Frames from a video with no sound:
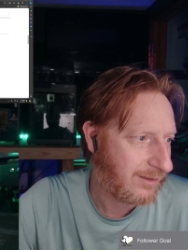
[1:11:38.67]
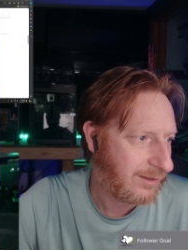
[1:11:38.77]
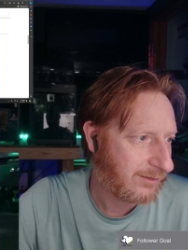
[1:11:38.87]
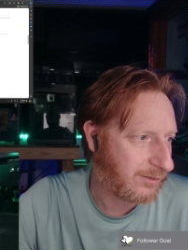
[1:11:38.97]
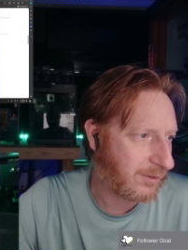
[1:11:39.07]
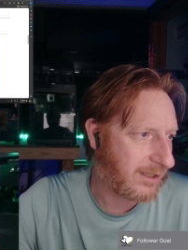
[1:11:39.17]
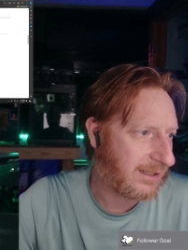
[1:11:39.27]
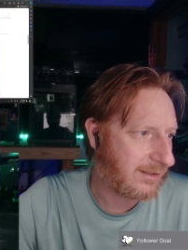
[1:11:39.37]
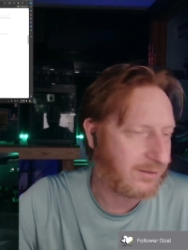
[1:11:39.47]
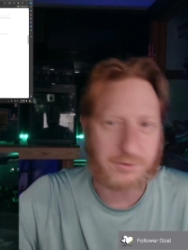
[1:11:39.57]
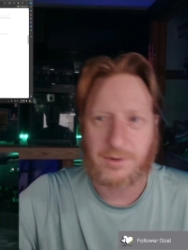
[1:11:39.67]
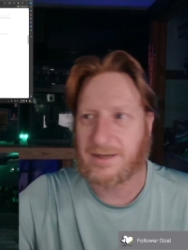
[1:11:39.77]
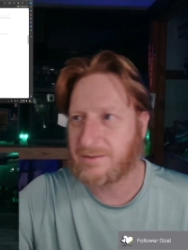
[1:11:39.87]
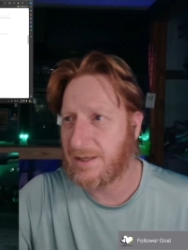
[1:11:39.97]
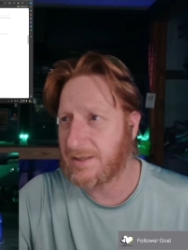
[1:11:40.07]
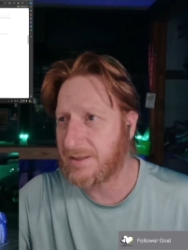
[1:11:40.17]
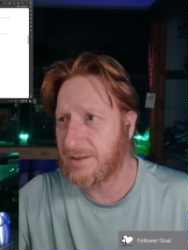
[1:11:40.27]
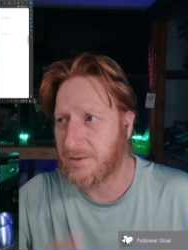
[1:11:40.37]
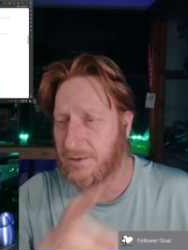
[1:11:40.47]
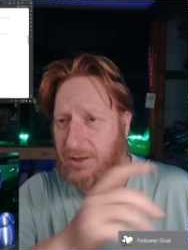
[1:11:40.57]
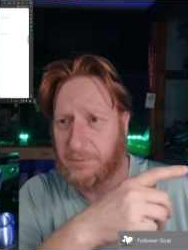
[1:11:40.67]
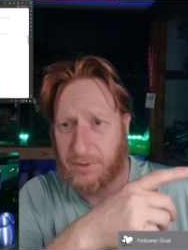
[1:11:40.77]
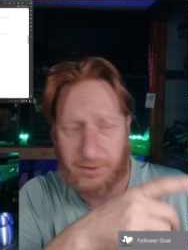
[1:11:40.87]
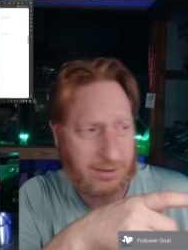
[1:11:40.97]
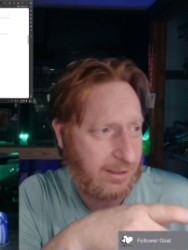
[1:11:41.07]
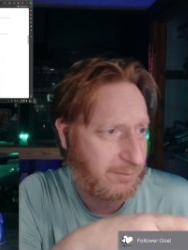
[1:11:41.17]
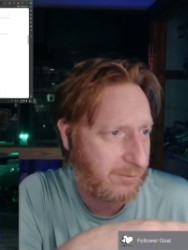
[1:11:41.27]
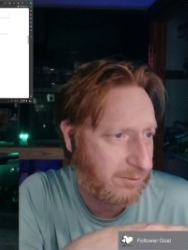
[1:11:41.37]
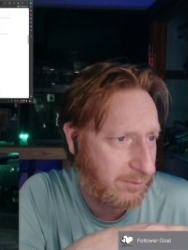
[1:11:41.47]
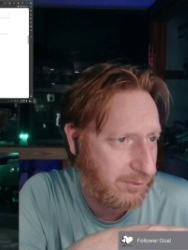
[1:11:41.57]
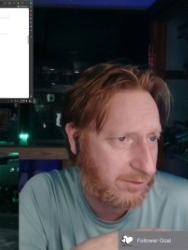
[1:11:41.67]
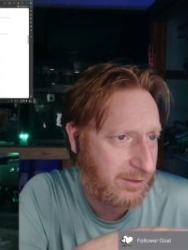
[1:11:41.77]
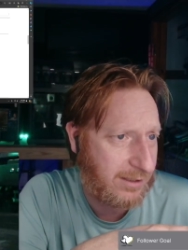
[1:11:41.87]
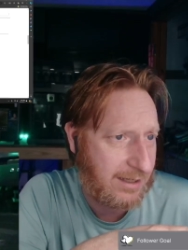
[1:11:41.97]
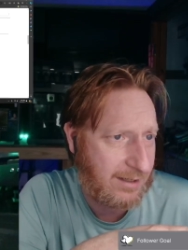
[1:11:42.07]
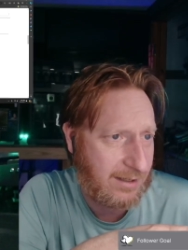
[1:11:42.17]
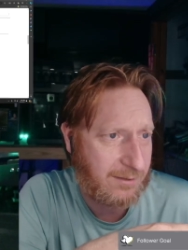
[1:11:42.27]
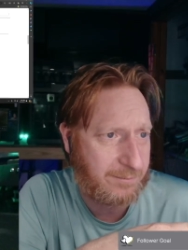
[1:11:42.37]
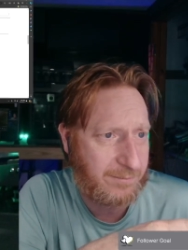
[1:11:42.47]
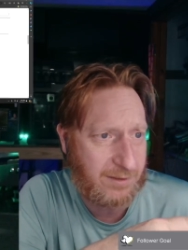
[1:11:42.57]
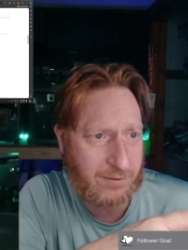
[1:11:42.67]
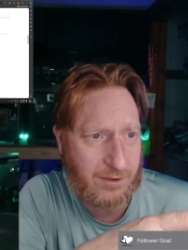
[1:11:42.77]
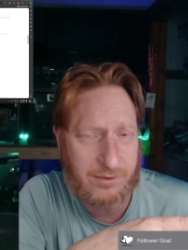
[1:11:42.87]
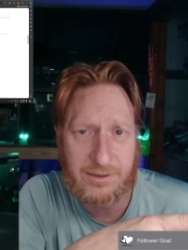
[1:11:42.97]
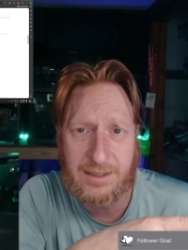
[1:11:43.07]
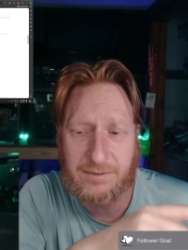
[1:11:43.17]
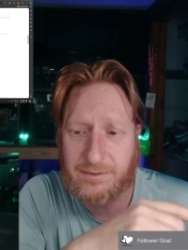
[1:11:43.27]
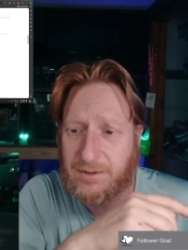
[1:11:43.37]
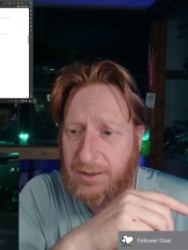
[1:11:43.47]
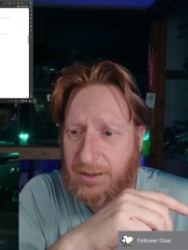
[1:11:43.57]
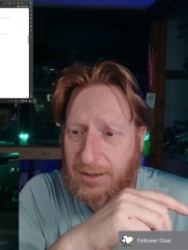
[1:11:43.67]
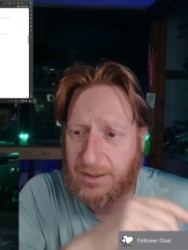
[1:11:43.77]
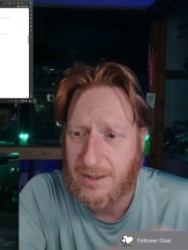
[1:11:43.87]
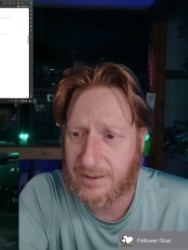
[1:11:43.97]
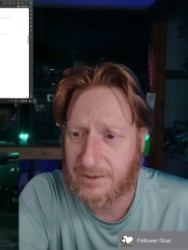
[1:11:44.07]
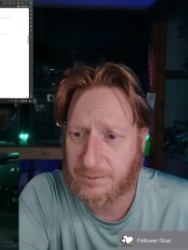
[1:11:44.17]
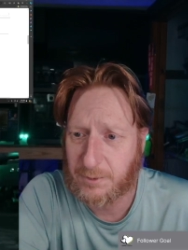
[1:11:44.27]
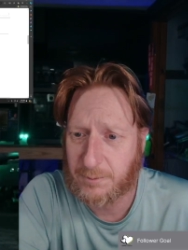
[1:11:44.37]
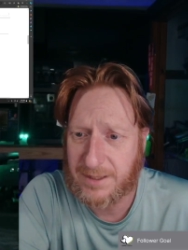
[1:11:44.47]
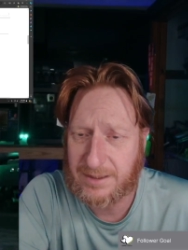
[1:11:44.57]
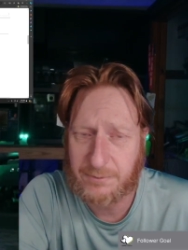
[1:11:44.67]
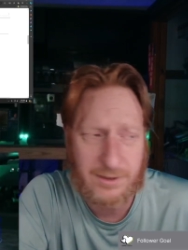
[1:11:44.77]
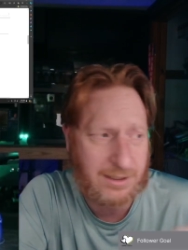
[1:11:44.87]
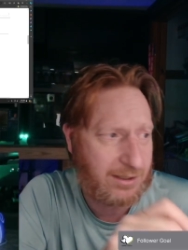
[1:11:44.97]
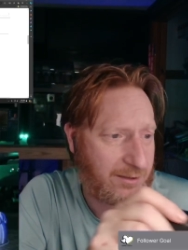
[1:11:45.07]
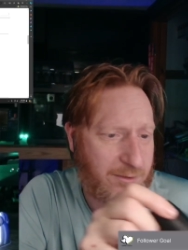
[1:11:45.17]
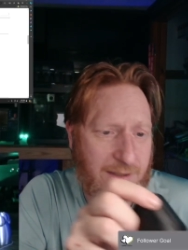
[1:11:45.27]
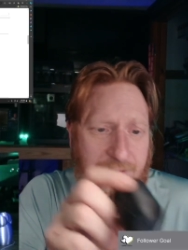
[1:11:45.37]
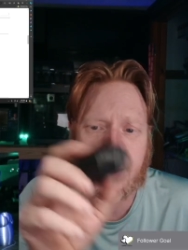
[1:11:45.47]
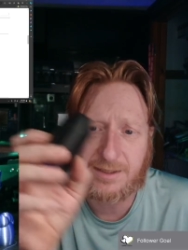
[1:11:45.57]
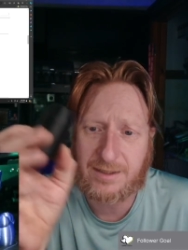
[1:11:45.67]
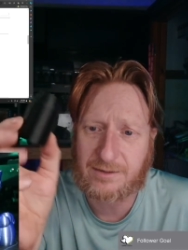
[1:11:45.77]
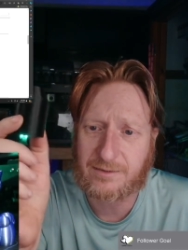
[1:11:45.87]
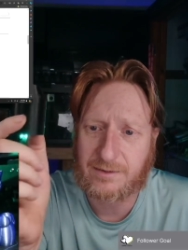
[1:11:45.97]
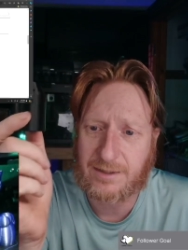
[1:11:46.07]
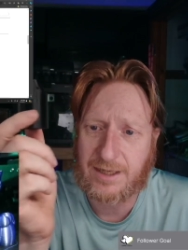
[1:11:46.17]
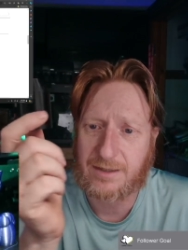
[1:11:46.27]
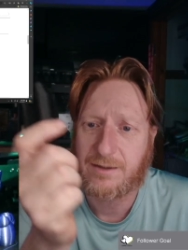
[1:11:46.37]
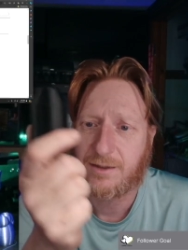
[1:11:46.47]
So we're getting this crazy idea going on. We're looking at furnace kits because we're getting crazy ideas again.